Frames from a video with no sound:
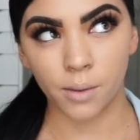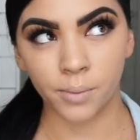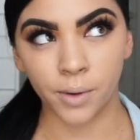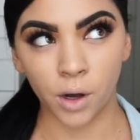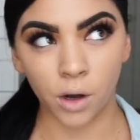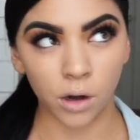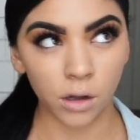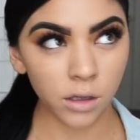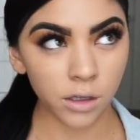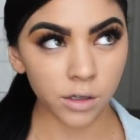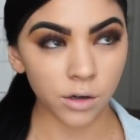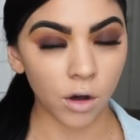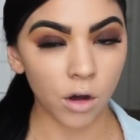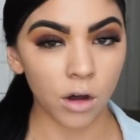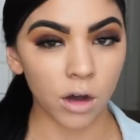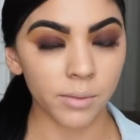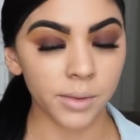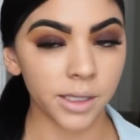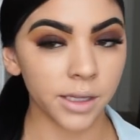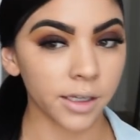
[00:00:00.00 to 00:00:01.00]
But all in
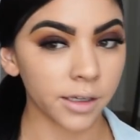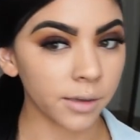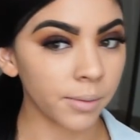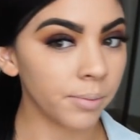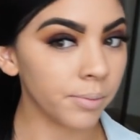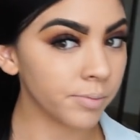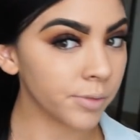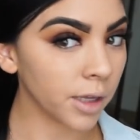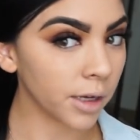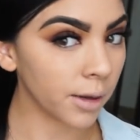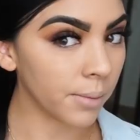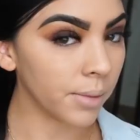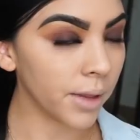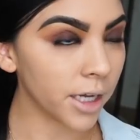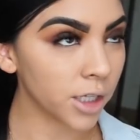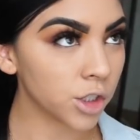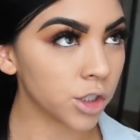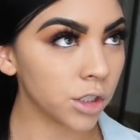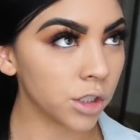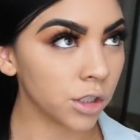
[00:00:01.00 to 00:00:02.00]
all, I mean, like the
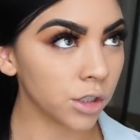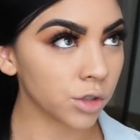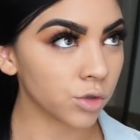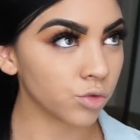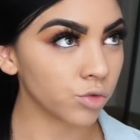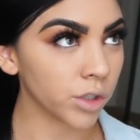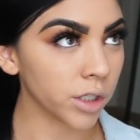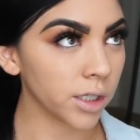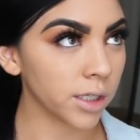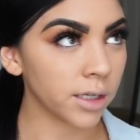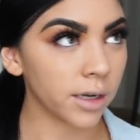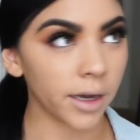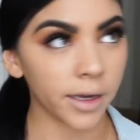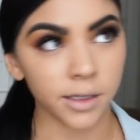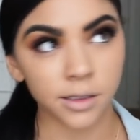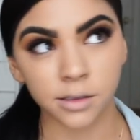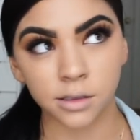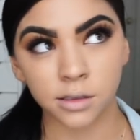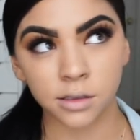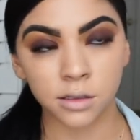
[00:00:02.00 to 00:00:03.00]
complexion looks really
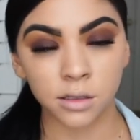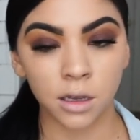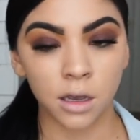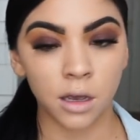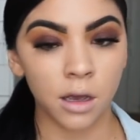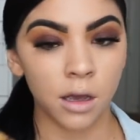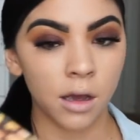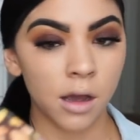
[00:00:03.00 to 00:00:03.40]
nice.